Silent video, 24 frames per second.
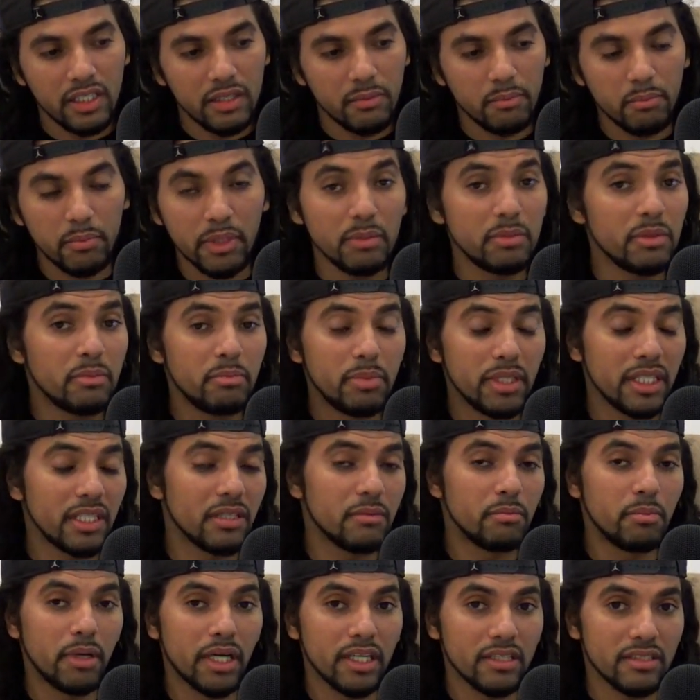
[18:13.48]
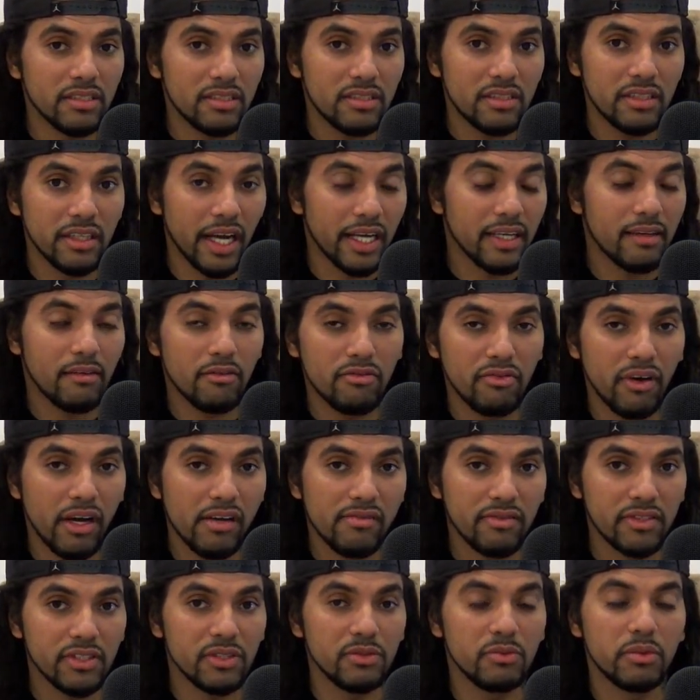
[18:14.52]
Maybe be the best
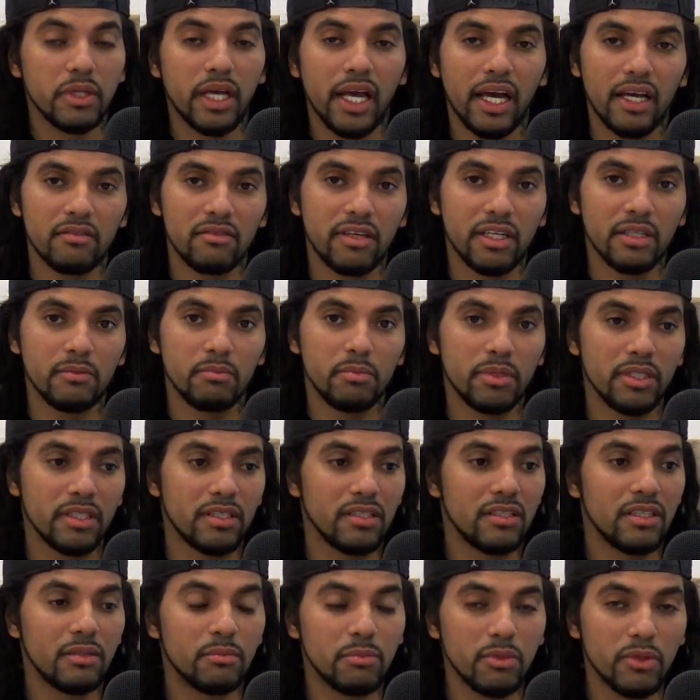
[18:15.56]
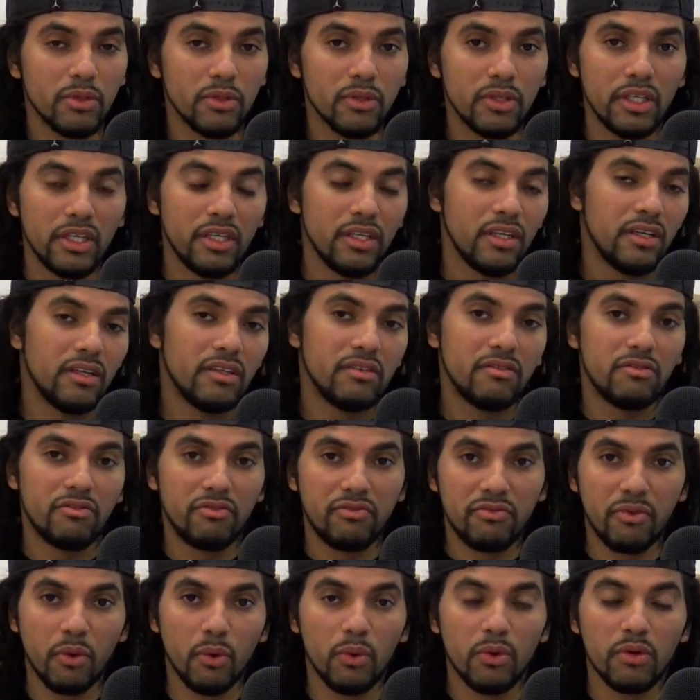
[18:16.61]
9-to-5er you can, right? Be the number
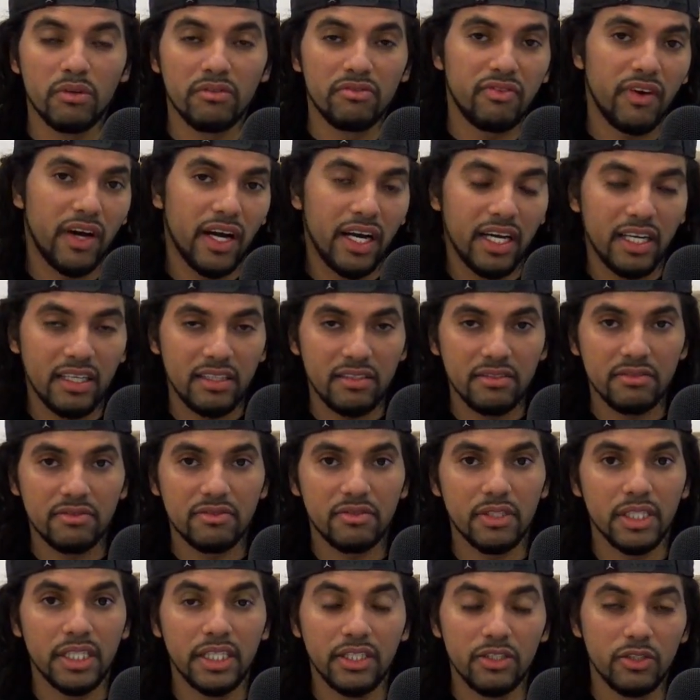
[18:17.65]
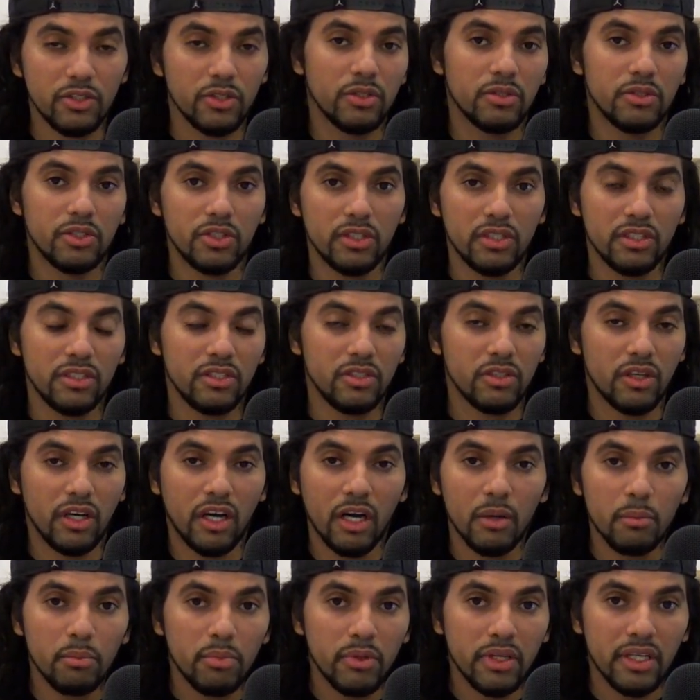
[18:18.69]
4 or 5 in your
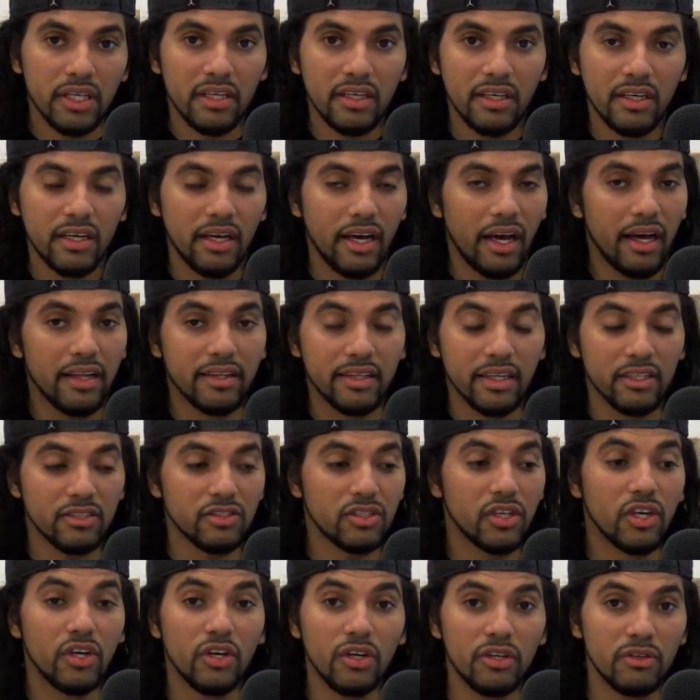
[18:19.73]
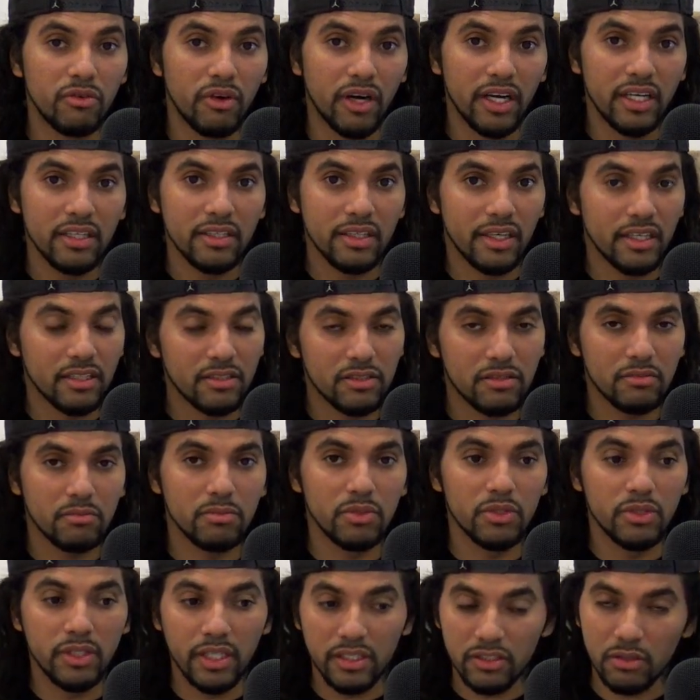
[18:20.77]
company, and that's good, right?
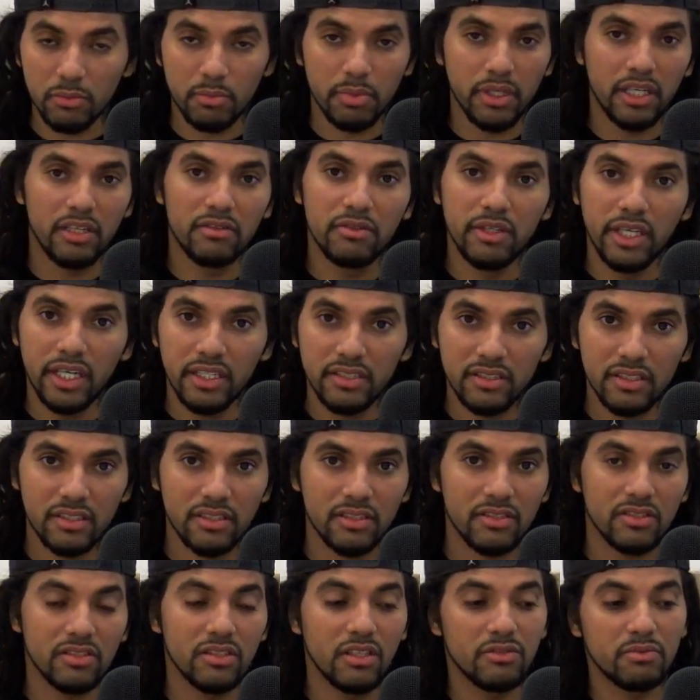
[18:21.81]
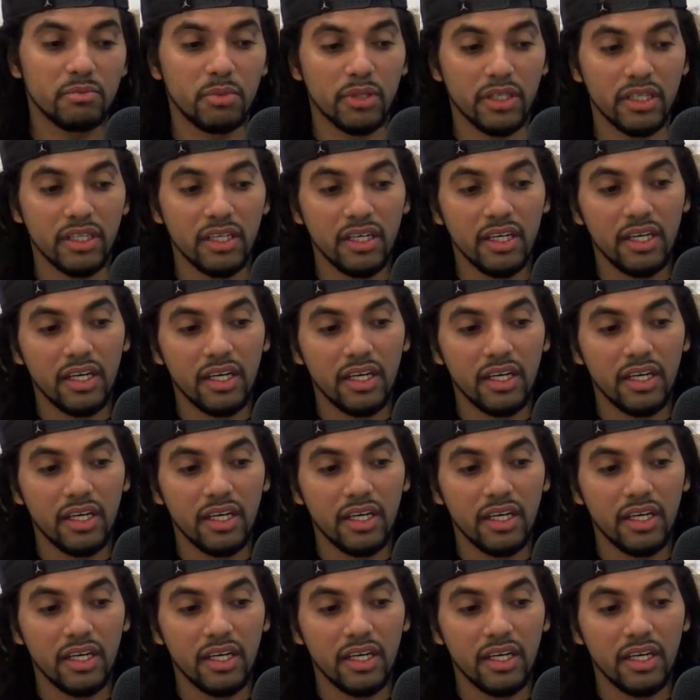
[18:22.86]
You get some pay raises and stuff, but